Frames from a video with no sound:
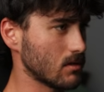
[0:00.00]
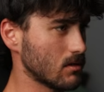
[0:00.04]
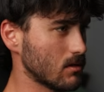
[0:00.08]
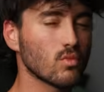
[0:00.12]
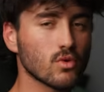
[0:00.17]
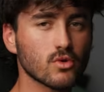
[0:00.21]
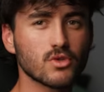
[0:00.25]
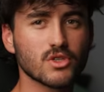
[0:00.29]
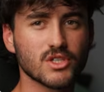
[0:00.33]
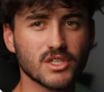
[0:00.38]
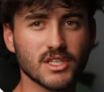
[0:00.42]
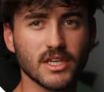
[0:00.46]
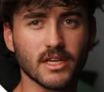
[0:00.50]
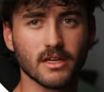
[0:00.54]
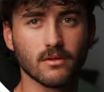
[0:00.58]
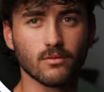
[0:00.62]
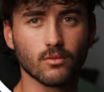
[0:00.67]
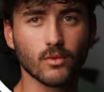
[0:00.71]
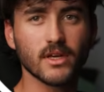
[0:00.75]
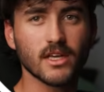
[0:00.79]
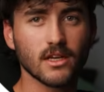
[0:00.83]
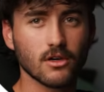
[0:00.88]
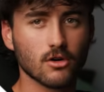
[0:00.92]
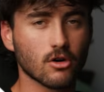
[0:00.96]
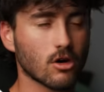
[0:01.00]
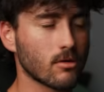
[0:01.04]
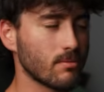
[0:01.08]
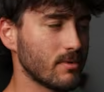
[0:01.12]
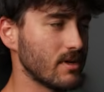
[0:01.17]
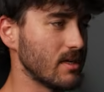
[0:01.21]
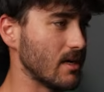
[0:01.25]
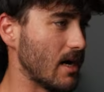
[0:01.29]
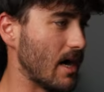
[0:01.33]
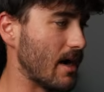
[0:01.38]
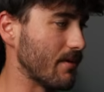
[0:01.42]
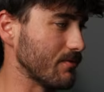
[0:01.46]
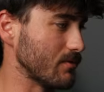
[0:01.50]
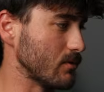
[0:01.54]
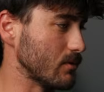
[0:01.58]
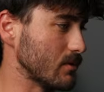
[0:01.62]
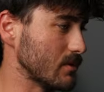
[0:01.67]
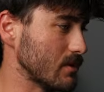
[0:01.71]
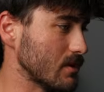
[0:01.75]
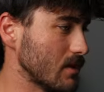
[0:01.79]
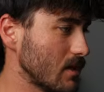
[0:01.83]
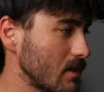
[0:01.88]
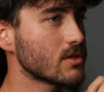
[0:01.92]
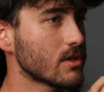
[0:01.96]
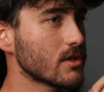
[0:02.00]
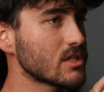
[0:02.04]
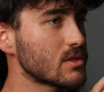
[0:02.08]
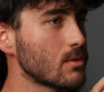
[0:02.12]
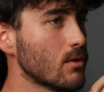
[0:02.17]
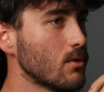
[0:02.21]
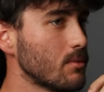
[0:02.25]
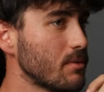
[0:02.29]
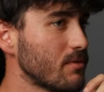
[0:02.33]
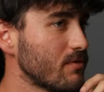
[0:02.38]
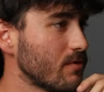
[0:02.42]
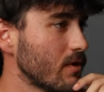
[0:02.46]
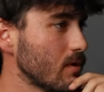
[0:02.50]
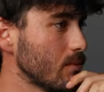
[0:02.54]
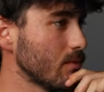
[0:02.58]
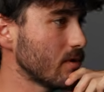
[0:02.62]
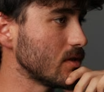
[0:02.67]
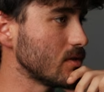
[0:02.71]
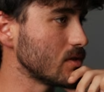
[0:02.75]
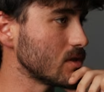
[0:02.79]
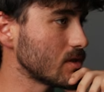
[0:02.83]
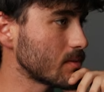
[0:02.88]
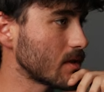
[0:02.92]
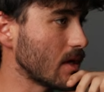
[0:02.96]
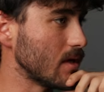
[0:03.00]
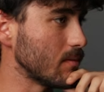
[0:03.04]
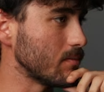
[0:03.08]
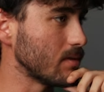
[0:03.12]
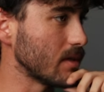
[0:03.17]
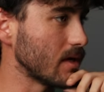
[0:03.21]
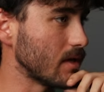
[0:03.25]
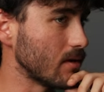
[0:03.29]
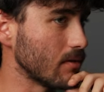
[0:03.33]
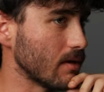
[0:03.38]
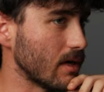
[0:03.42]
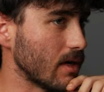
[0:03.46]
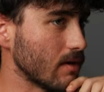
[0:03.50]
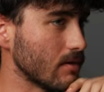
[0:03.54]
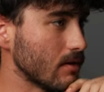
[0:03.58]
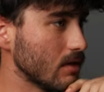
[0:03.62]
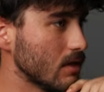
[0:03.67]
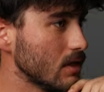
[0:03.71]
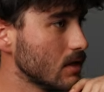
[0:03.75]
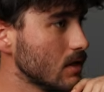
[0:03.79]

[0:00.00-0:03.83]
We'll just see. We can crop it in afterwards. So this one will be fun. We can just kind of play around.